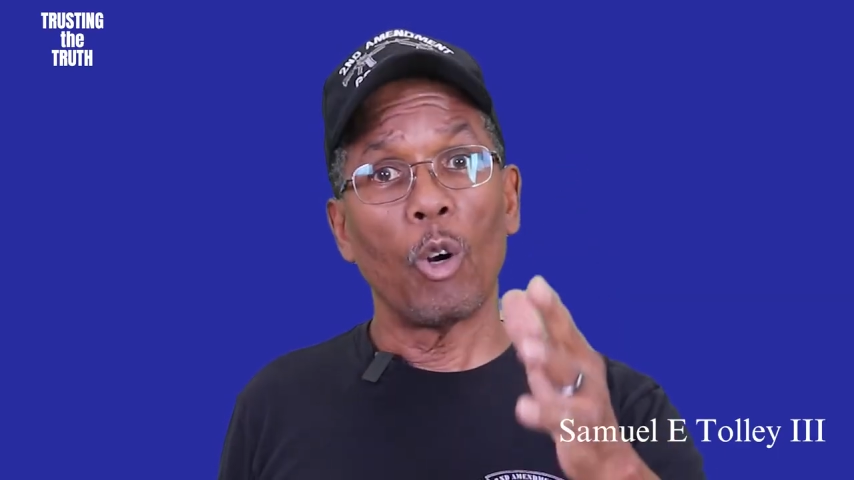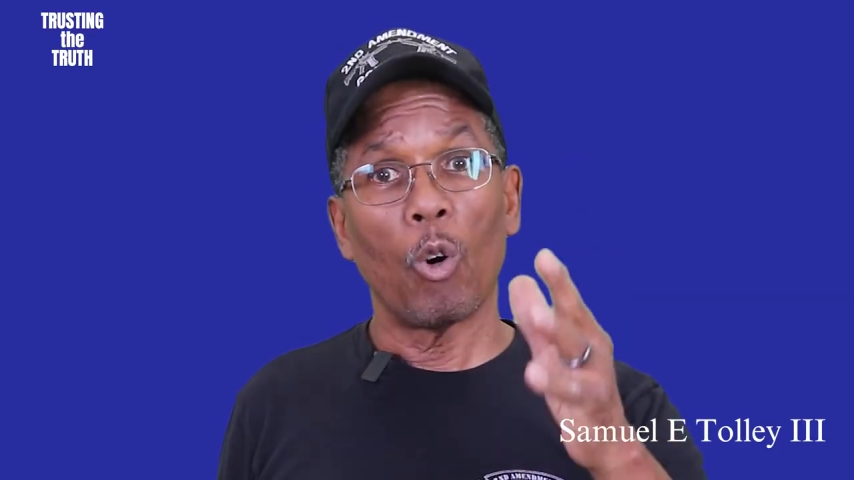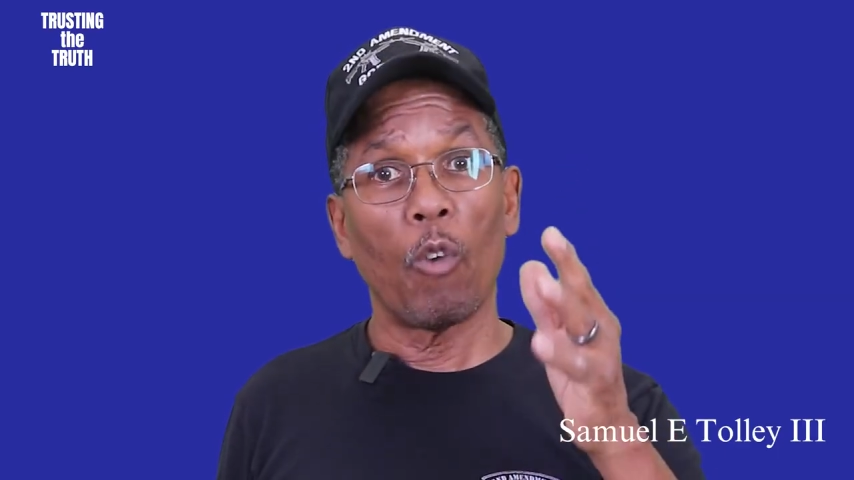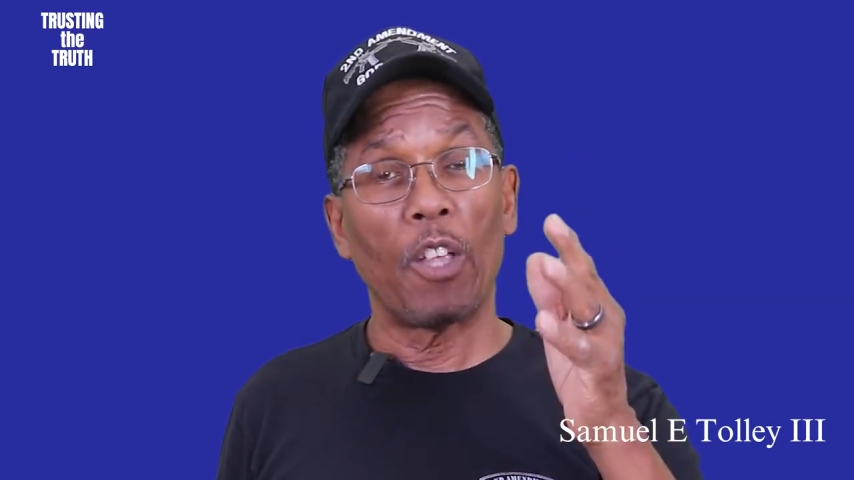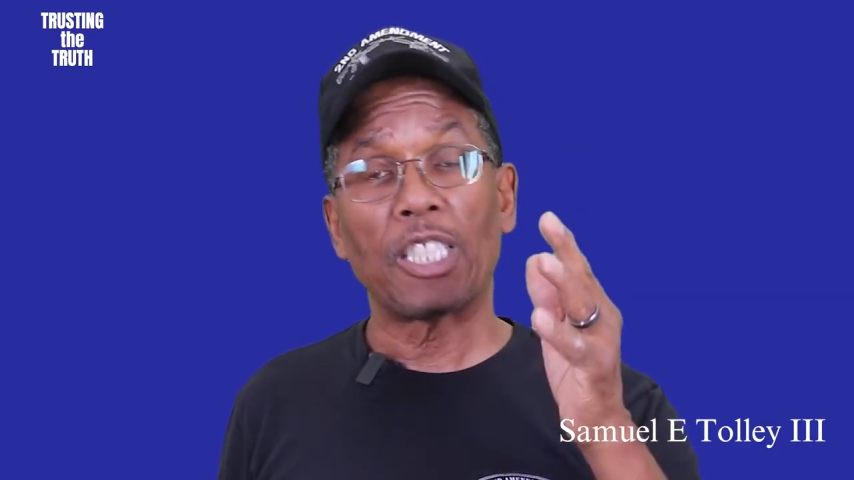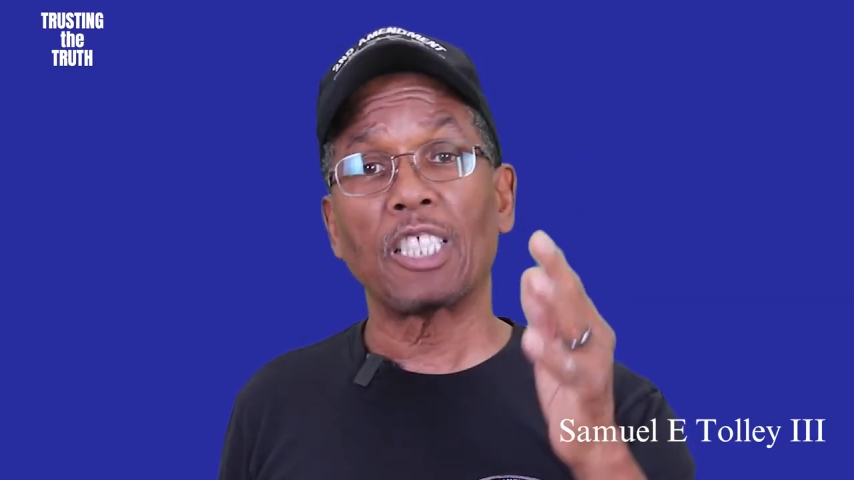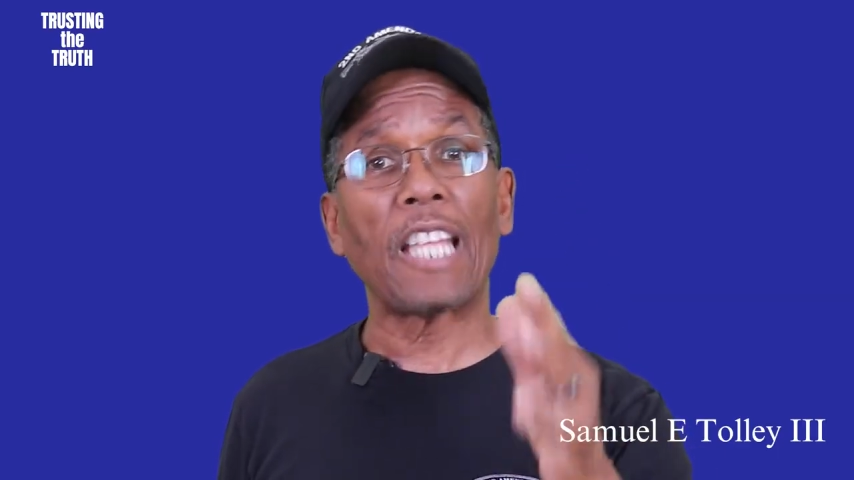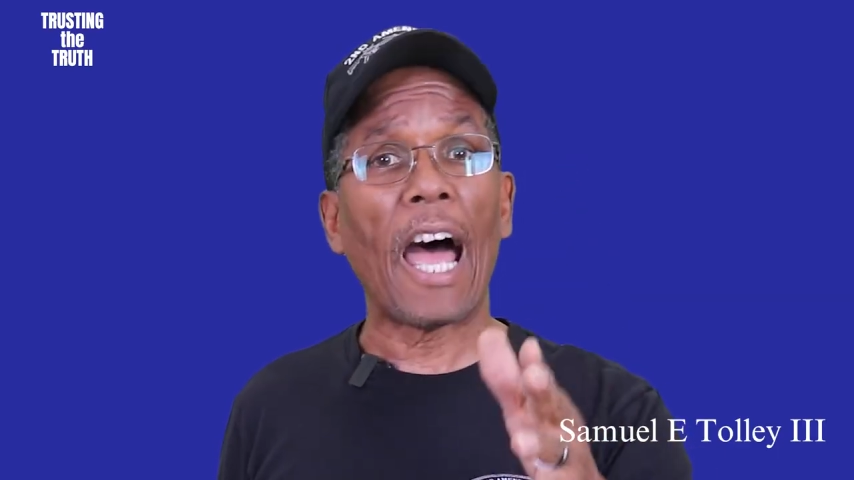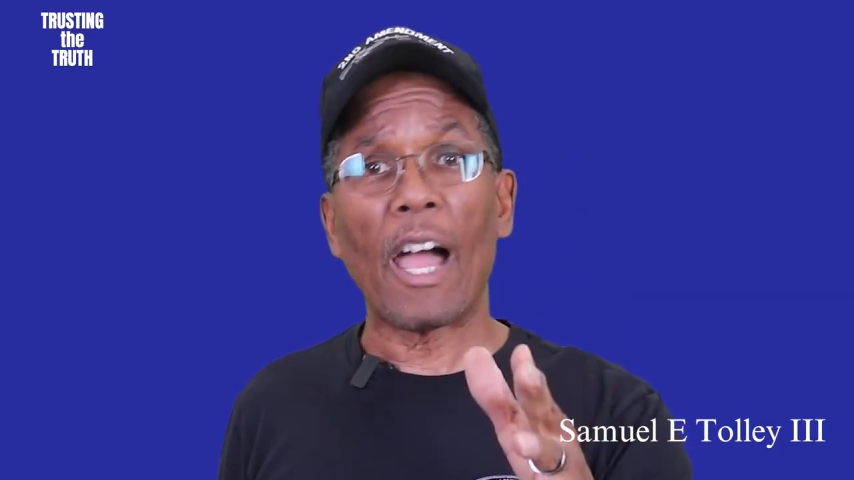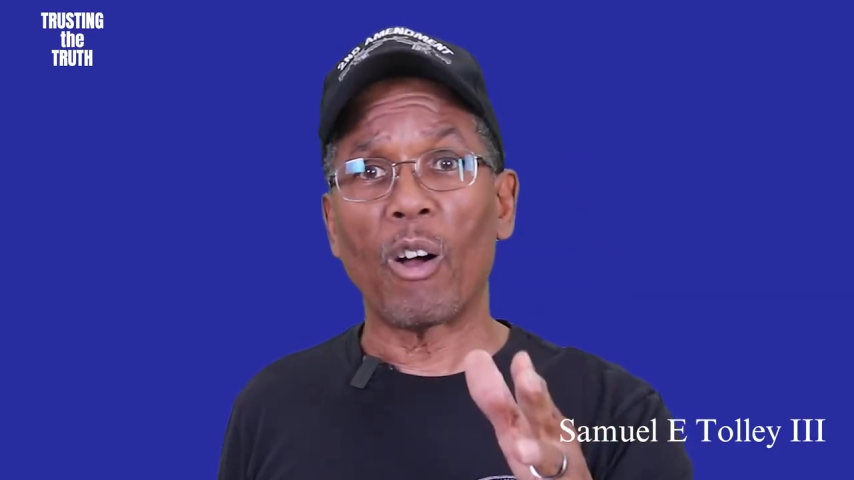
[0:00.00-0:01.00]
or the
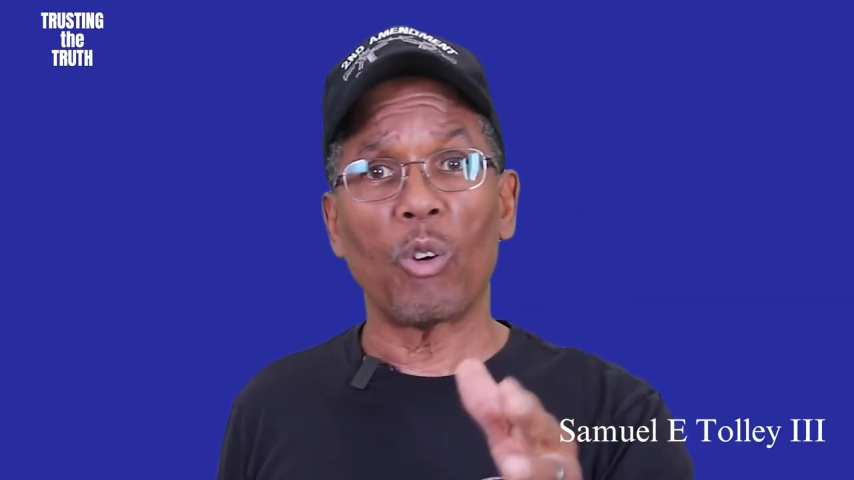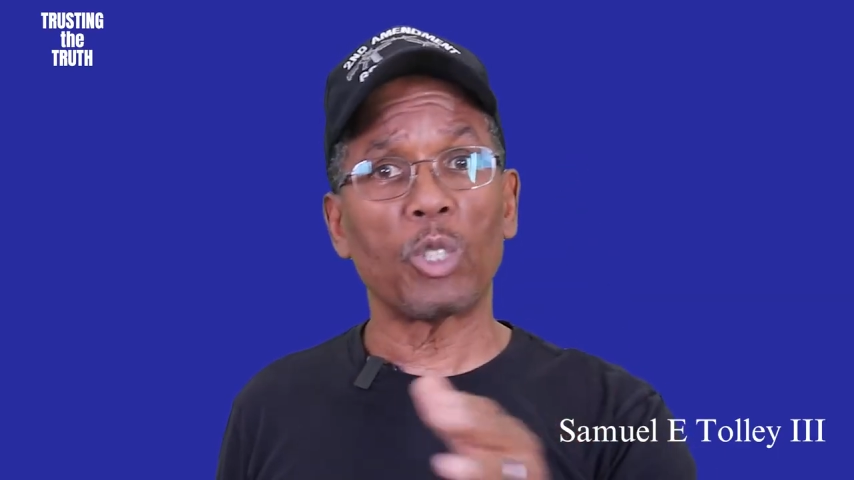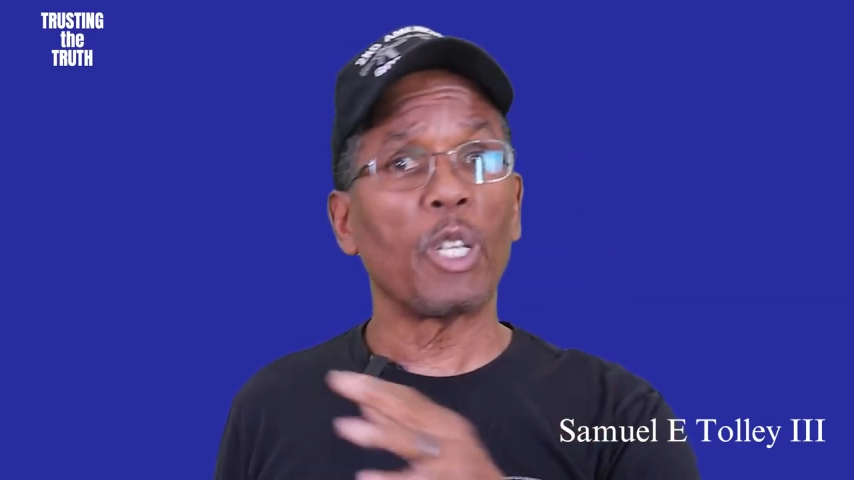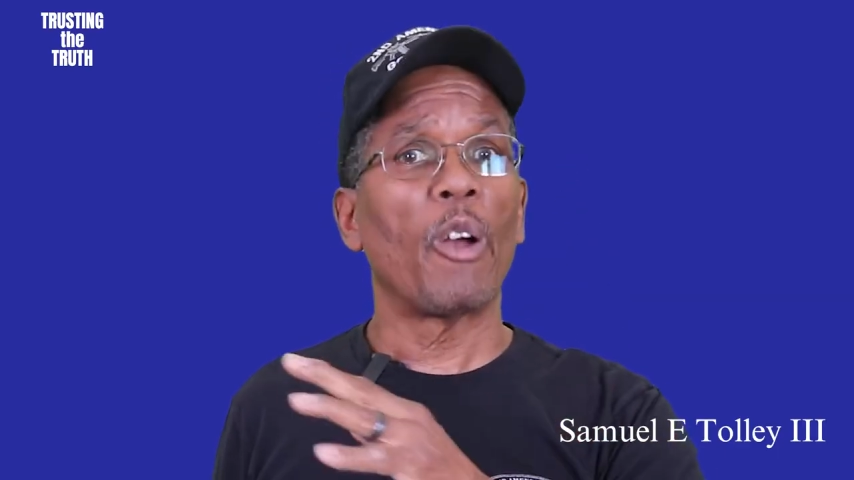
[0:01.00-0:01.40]
styles